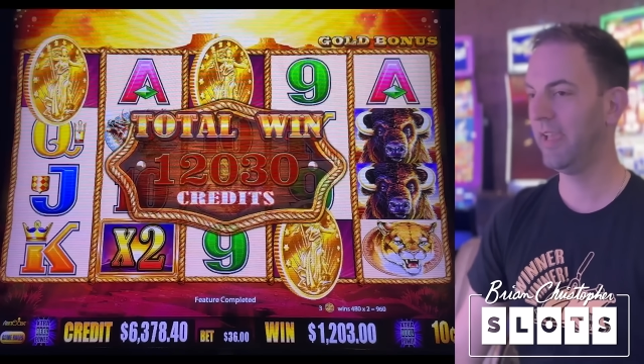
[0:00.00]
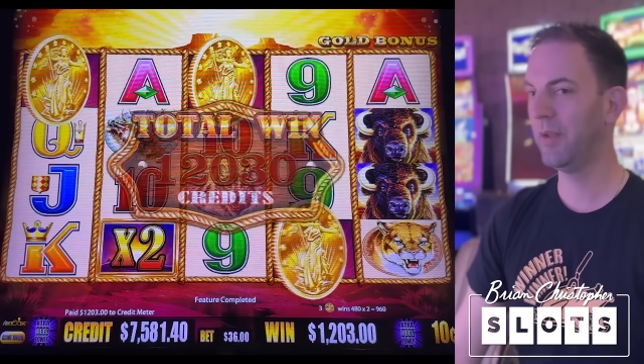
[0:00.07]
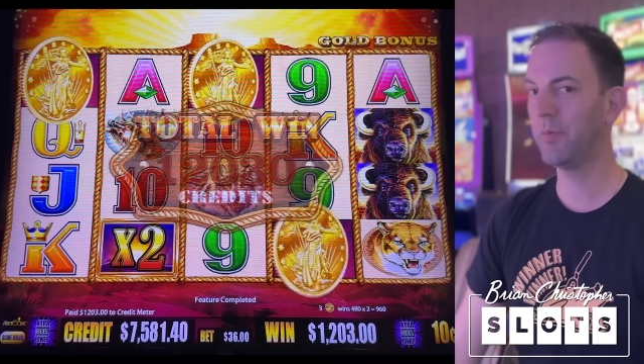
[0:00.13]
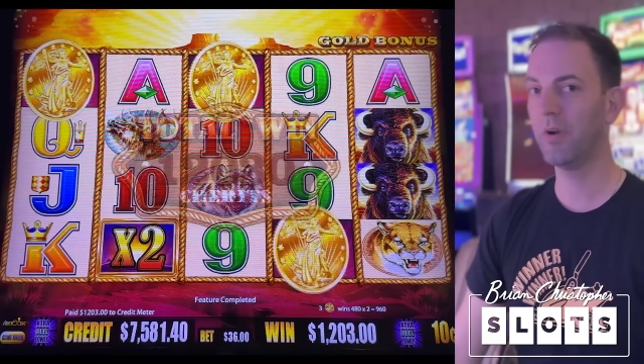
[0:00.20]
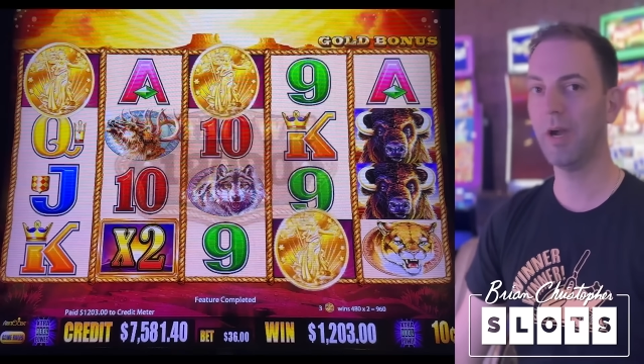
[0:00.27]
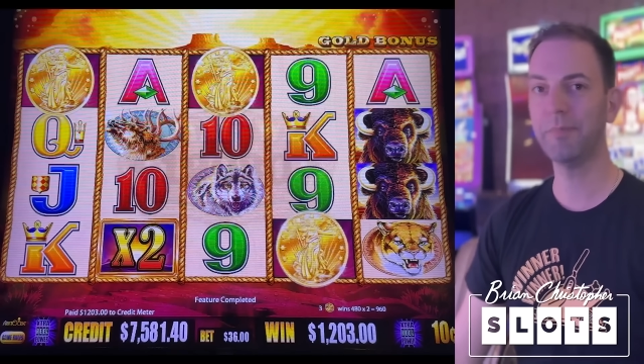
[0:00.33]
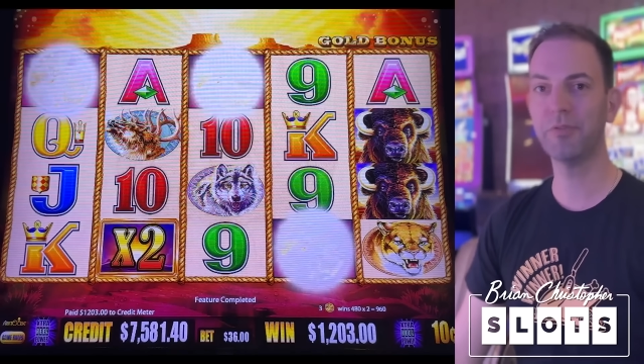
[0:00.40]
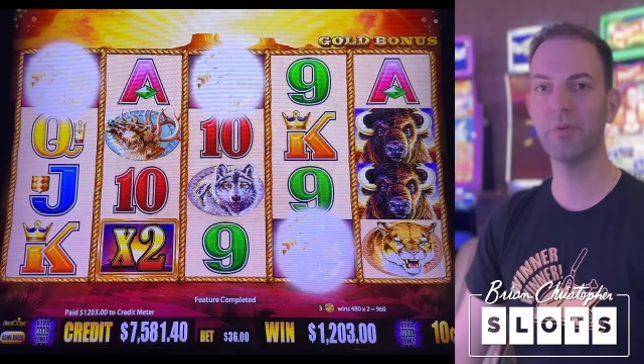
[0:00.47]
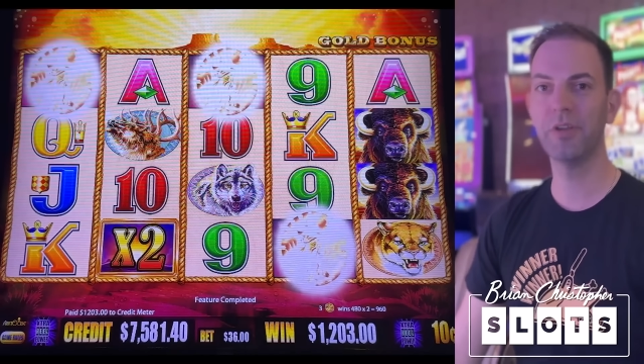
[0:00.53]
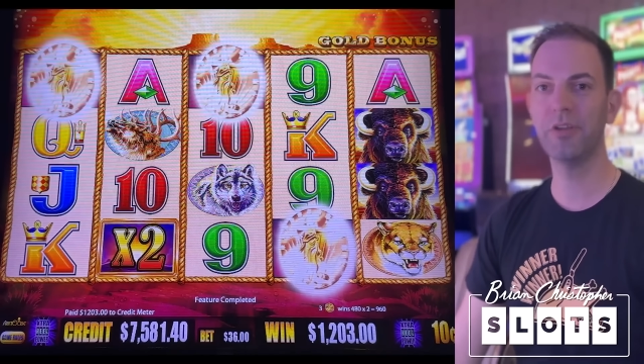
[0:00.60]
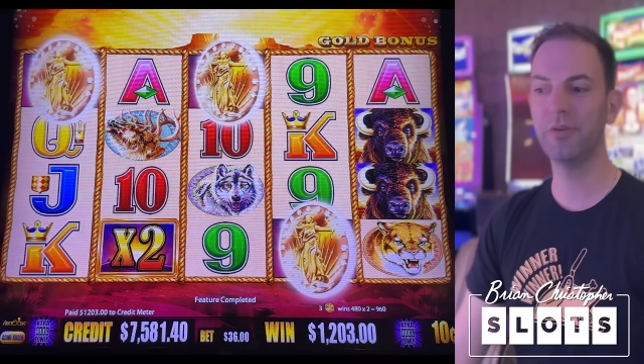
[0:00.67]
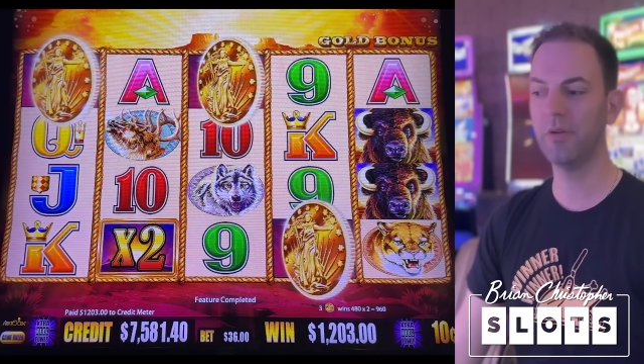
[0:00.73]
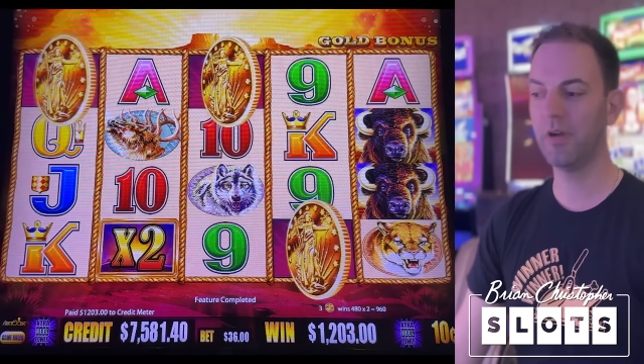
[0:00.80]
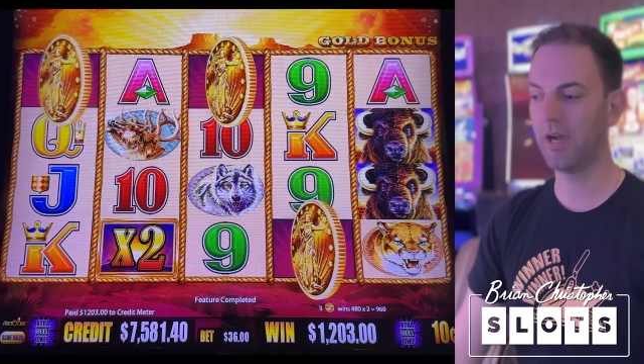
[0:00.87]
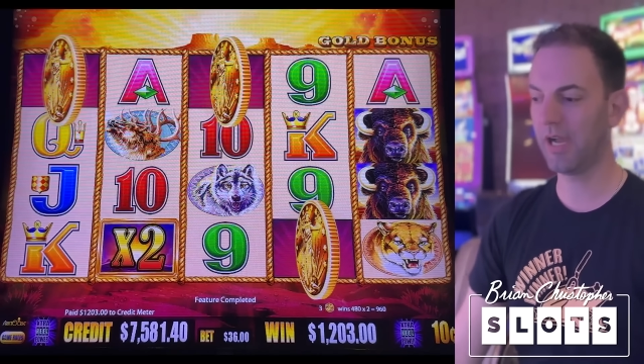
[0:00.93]
And we're up to a
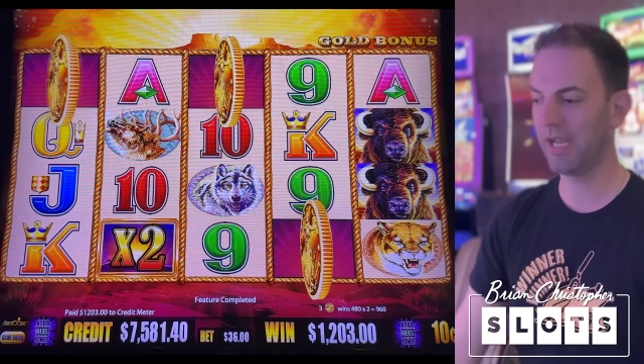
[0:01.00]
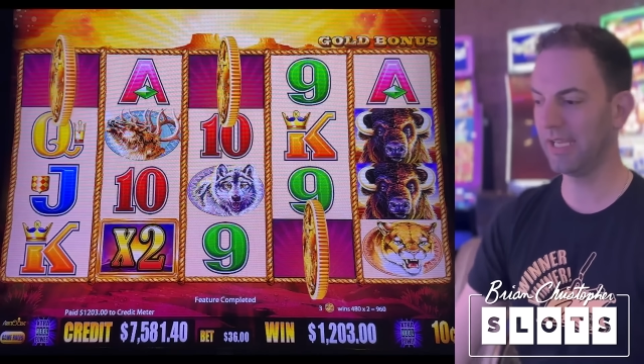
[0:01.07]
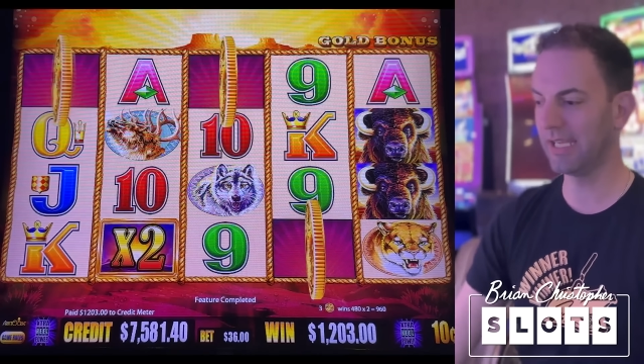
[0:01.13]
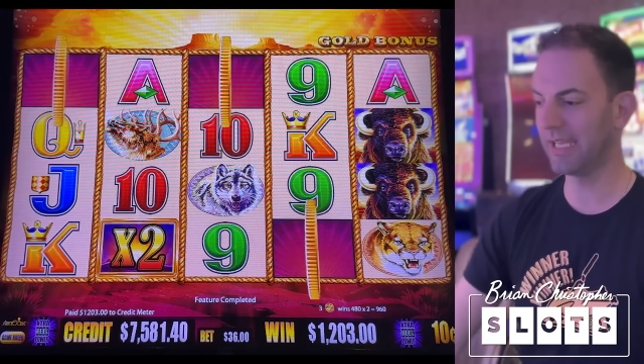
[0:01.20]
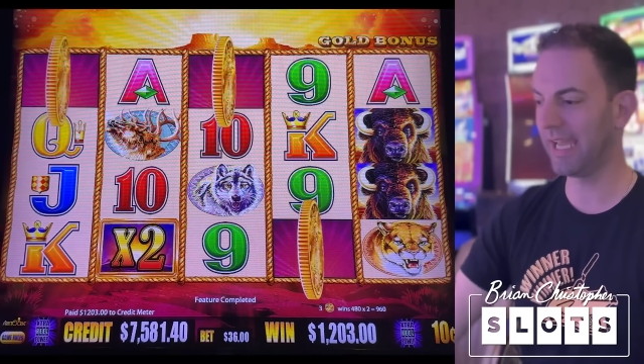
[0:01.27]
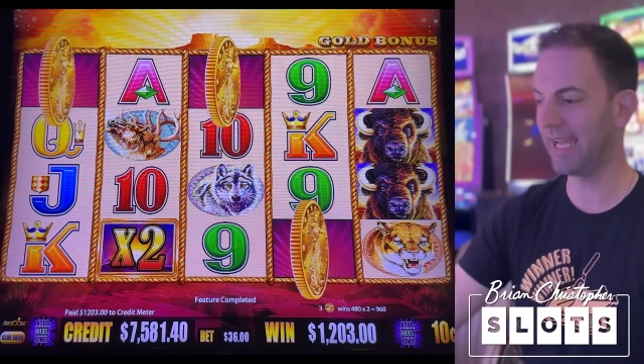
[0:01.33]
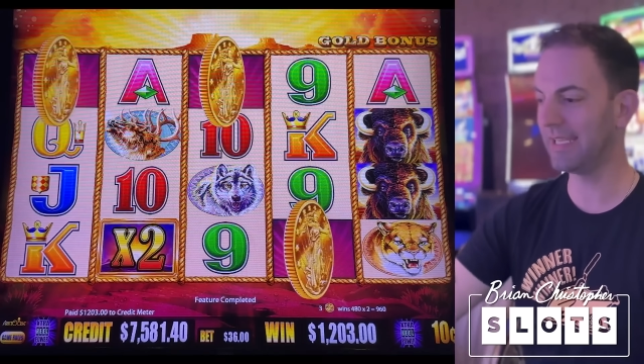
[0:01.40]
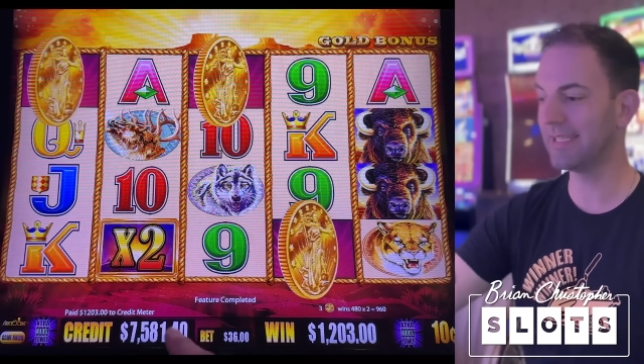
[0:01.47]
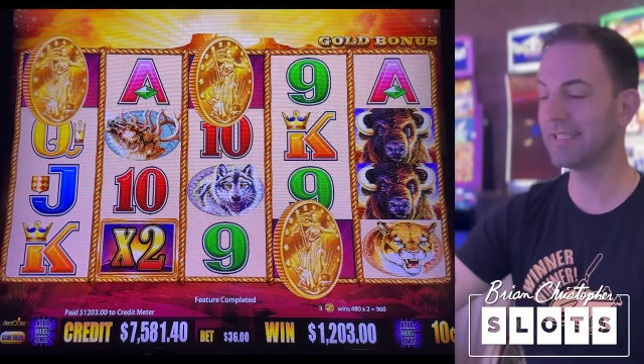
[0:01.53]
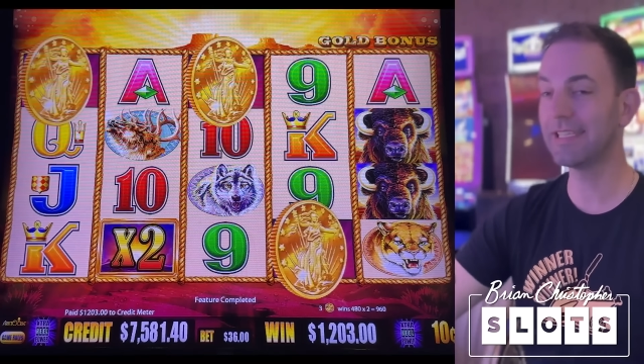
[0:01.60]
new high again,